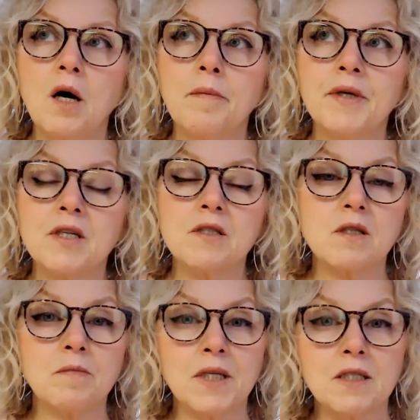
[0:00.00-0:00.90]
because
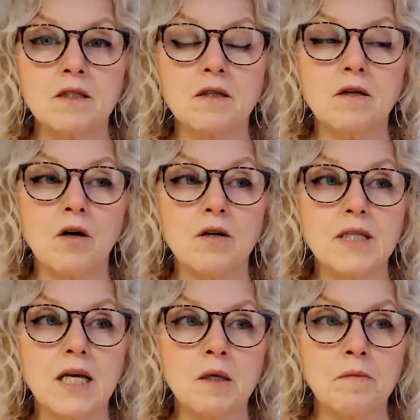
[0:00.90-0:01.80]
some things are
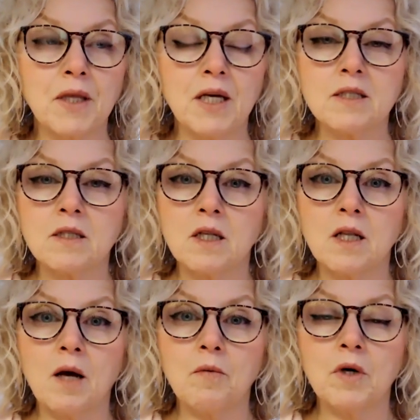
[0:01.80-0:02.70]
taking place
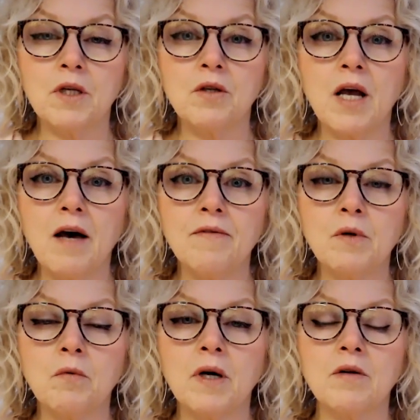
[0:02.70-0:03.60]
and I want you to have an
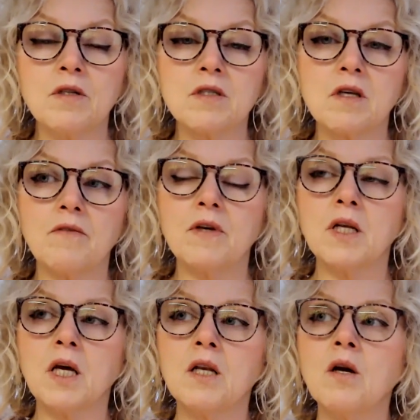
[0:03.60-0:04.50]
awareness of it.
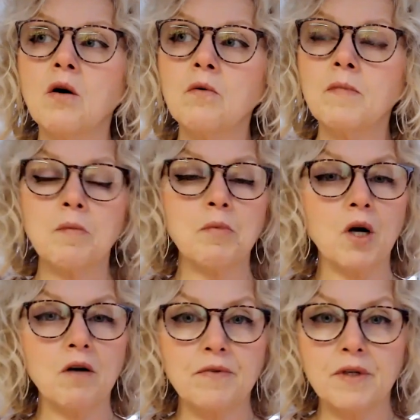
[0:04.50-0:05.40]
And I know in my
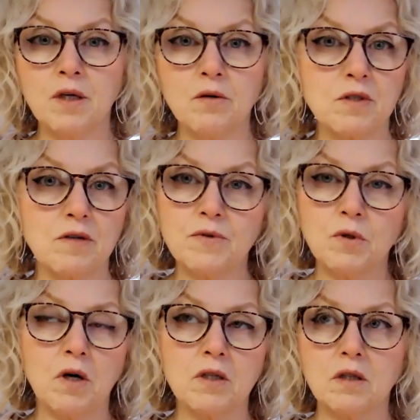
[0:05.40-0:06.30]
prior videos, I've
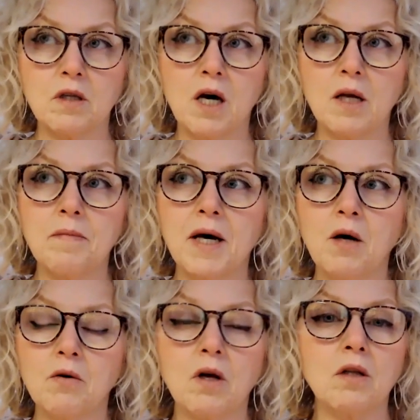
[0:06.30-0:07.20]
talked a lot
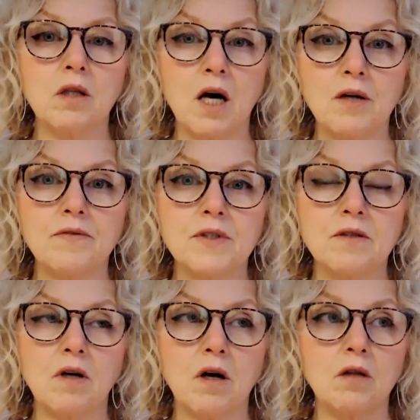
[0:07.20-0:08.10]
about a lot
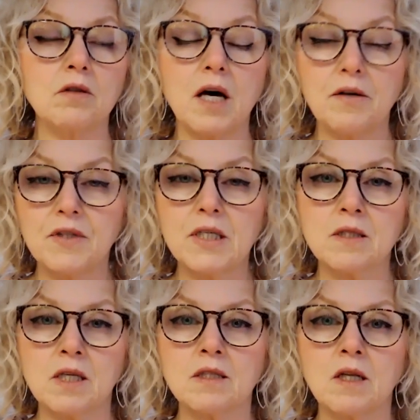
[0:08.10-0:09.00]
of these
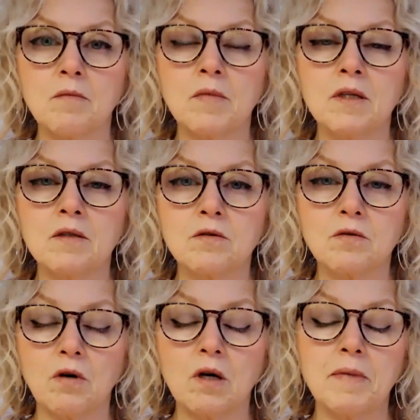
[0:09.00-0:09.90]
things that I'm going to
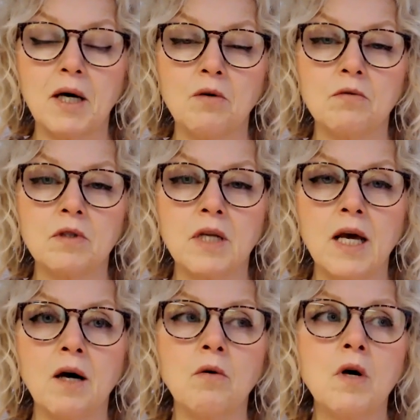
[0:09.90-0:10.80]
talk about
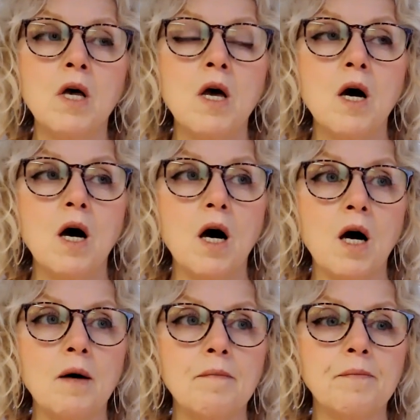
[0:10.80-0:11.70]
now.
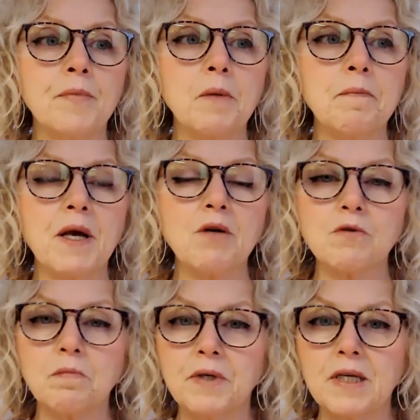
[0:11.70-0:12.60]
But it bears
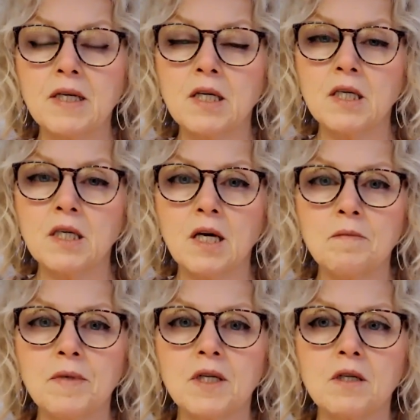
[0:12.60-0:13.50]
repeating
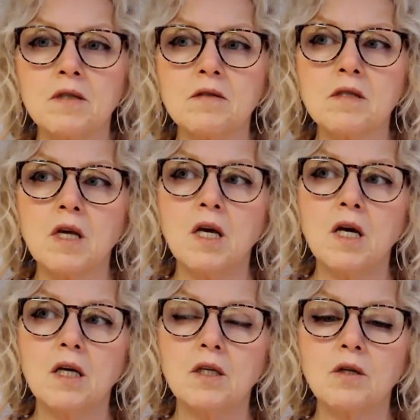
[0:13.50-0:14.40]
again because,
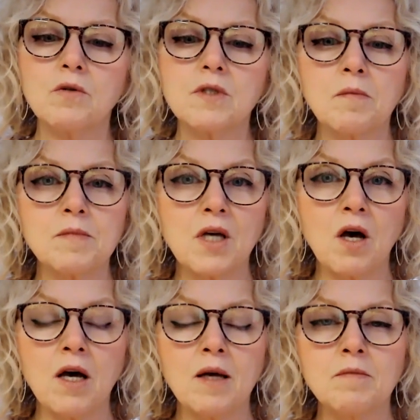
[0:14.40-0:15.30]

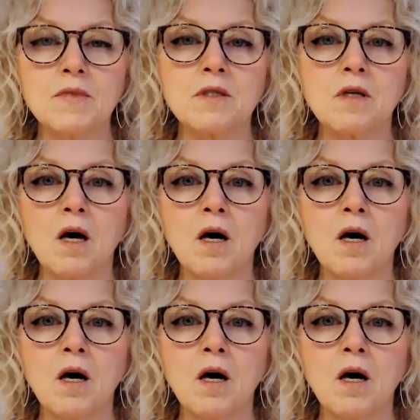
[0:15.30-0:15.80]
sometimes